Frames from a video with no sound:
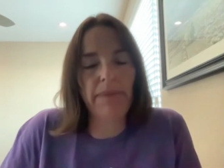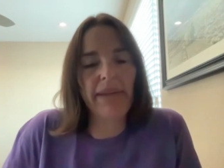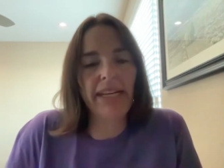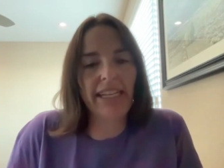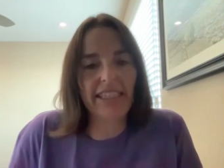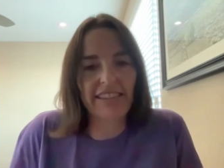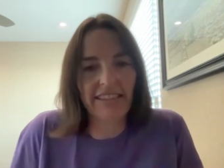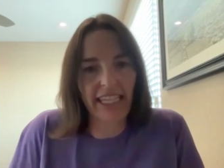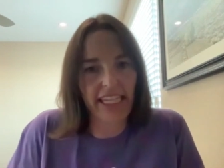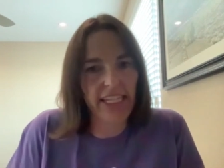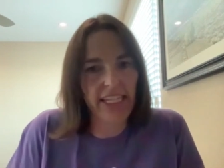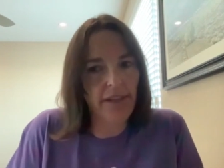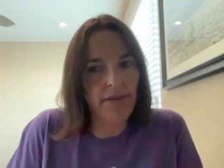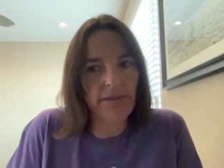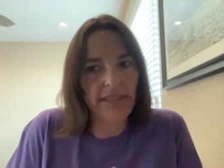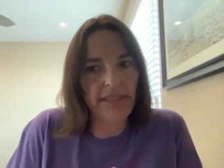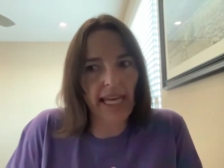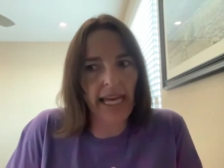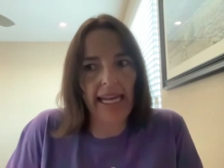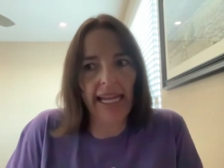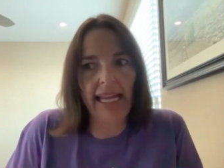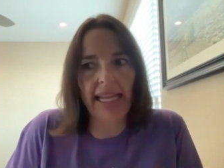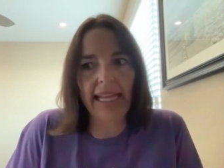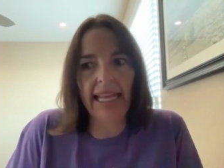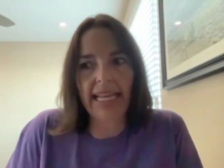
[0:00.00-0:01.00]
Because like you
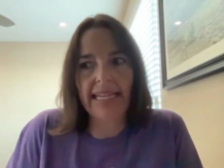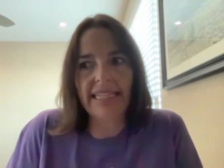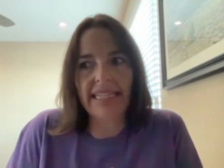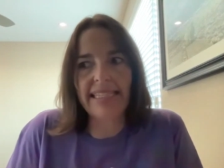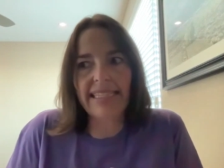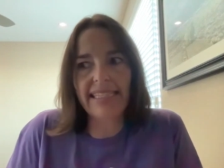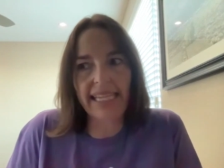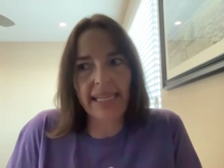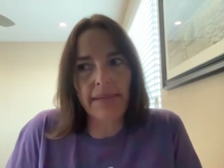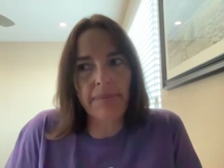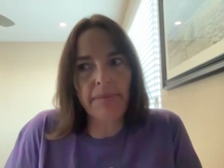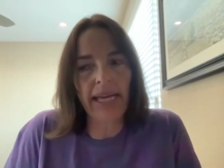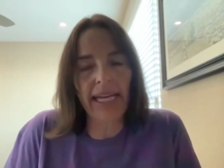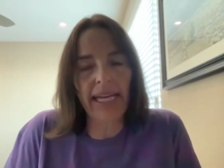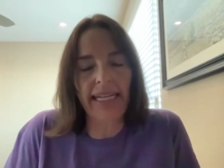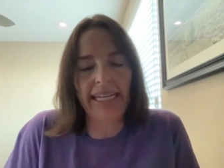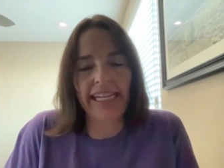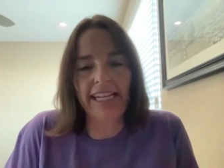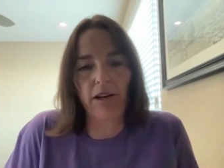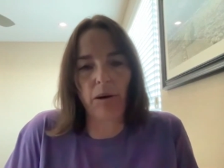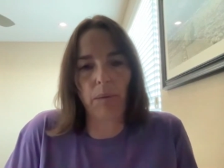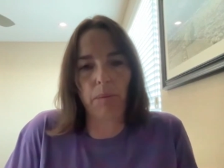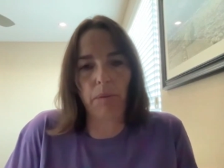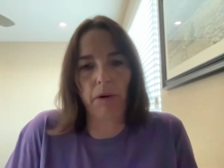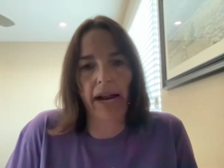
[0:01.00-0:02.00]
said, it, it seemed like
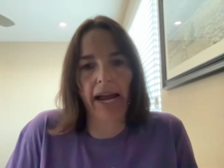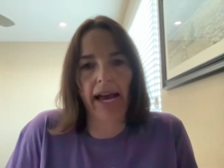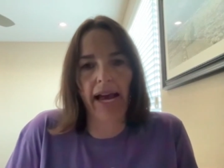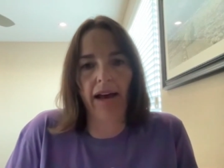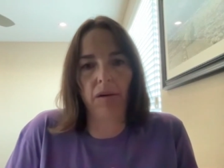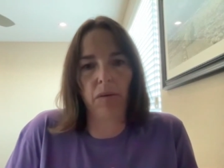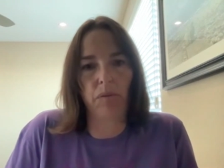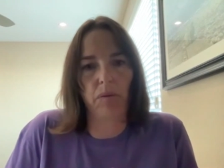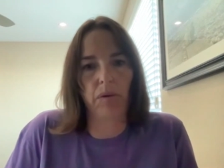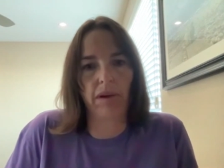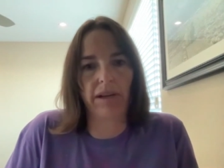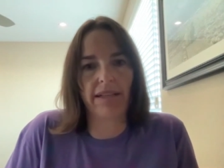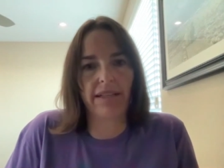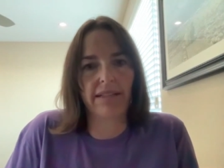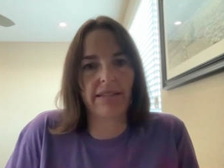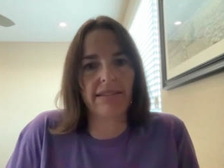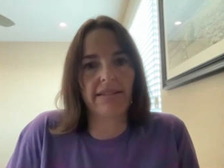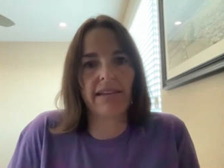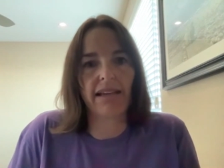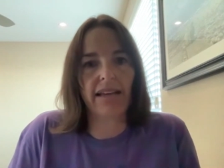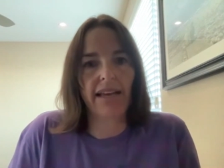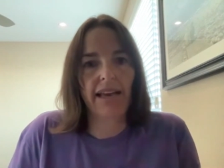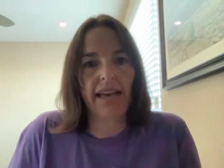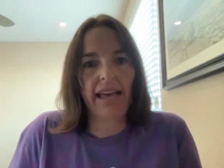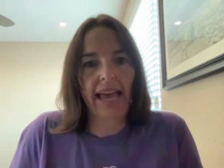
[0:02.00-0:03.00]
Neal Brown was
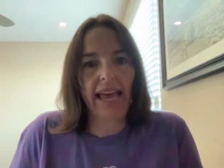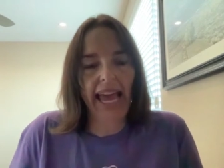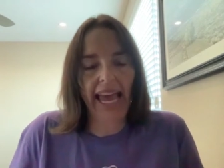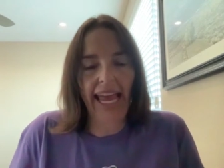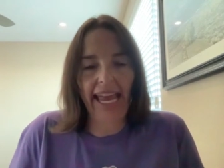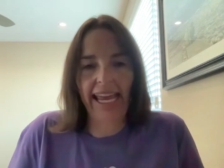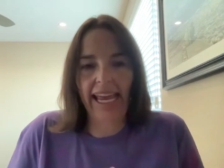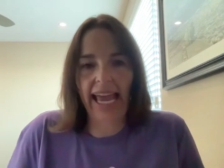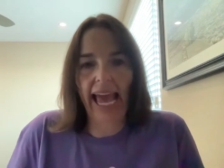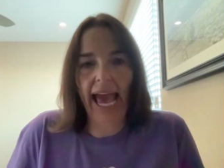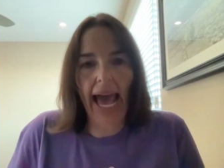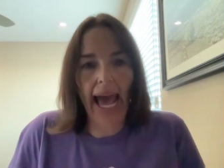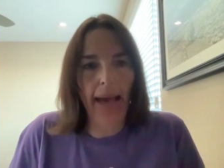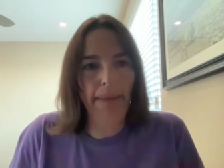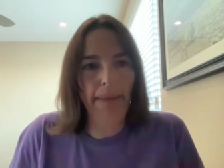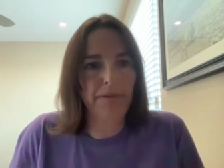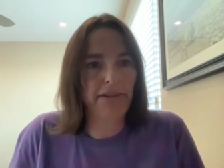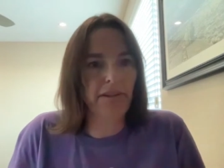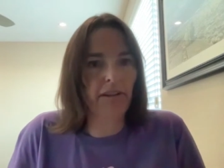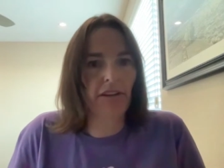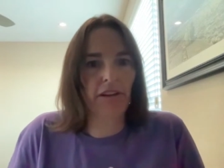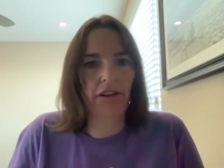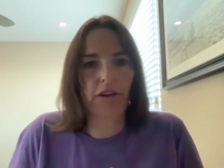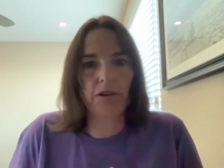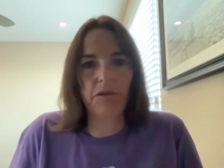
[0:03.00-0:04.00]
a
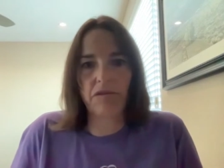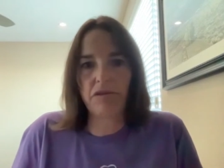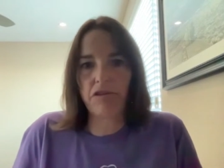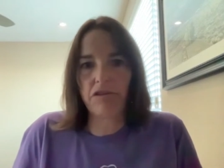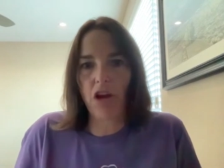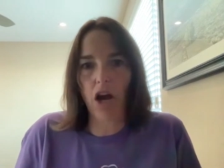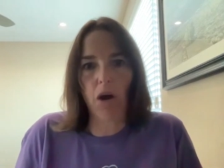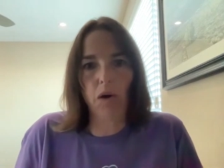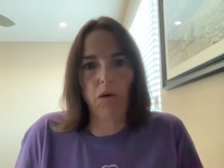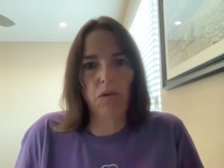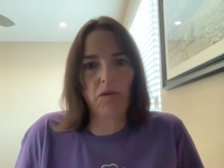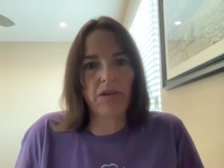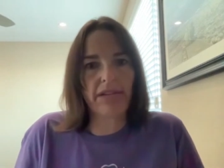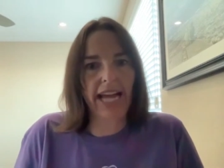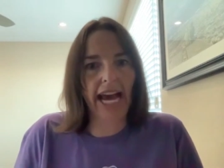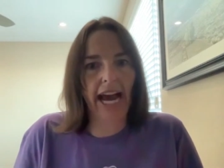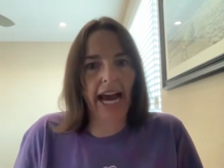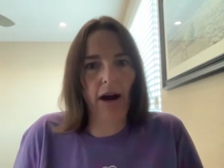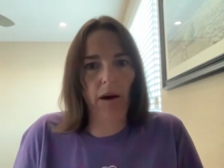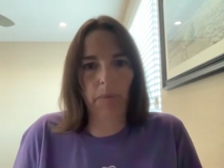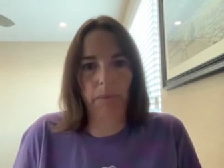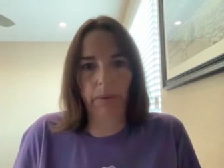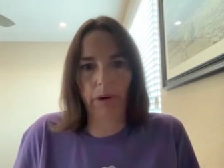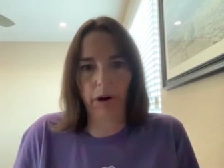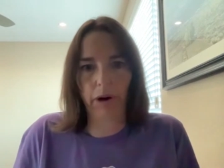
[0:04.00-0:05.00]
absolute no
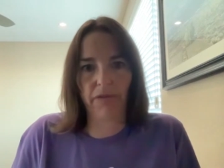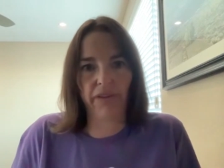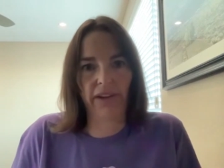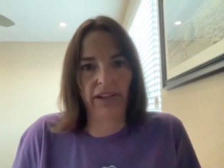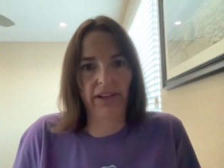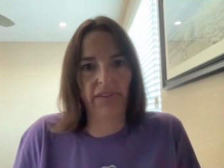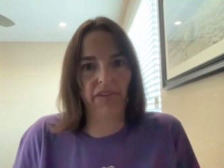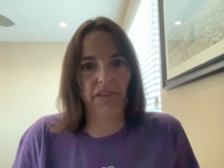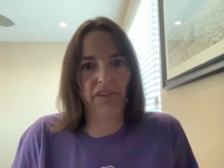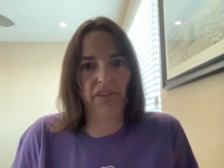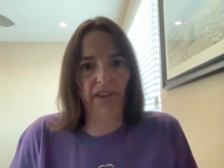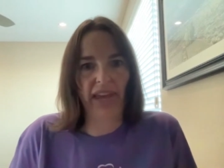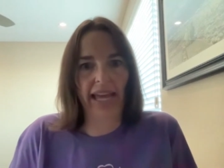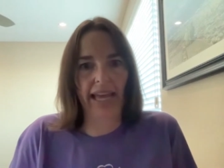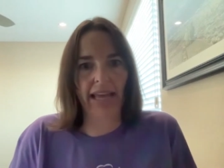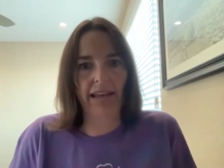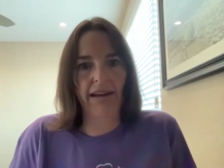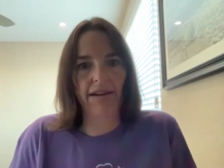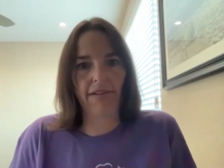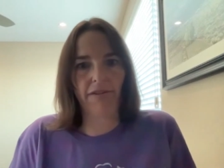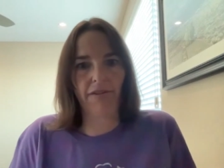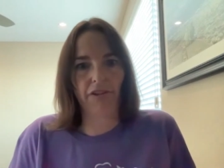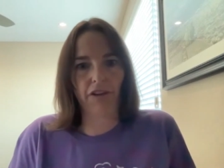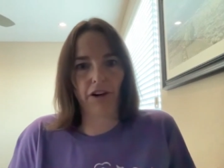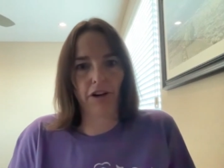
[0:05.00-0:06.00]
doubt perfect fit
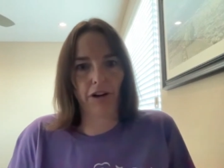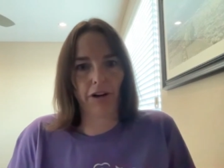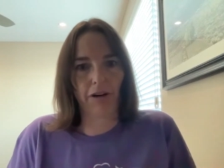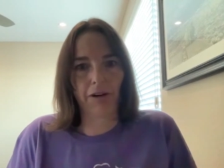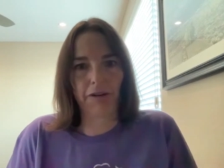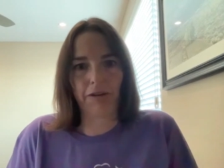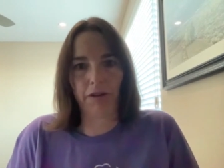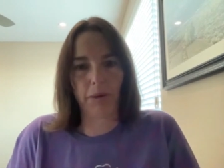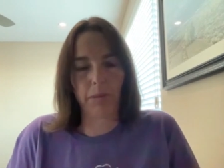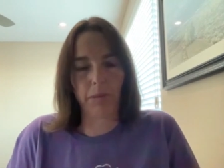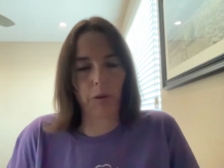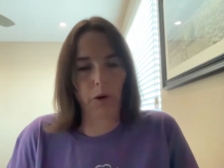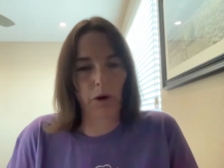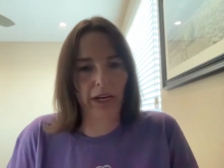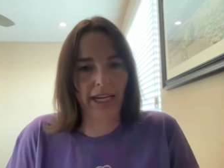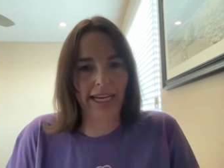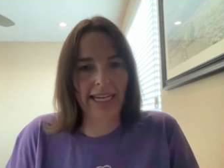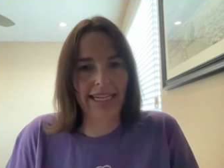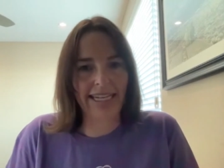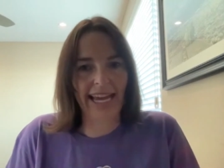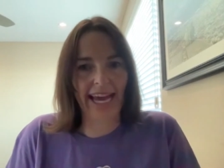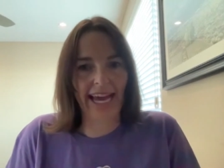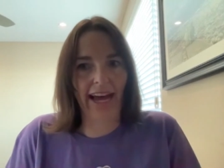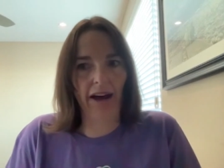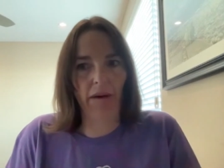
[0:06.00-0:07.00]
for for
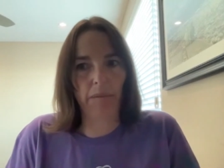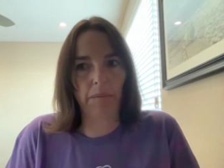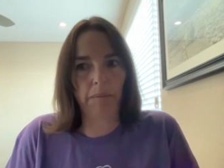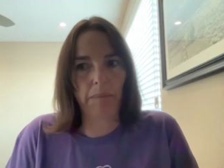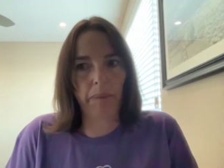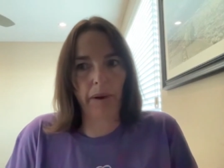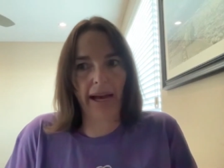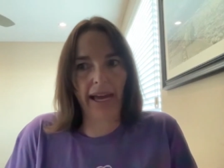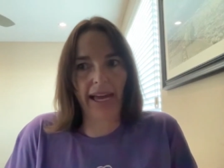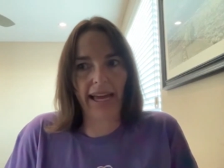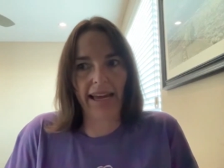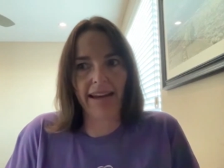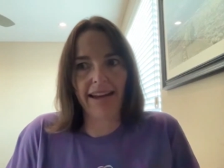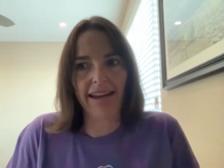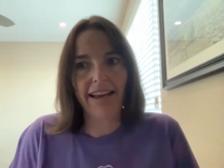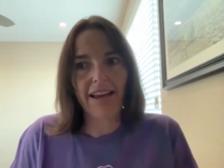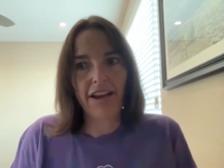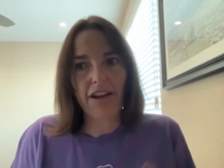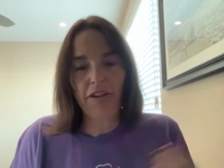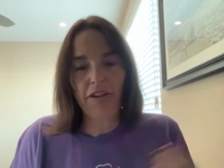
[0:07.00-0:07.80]
Morgantown, but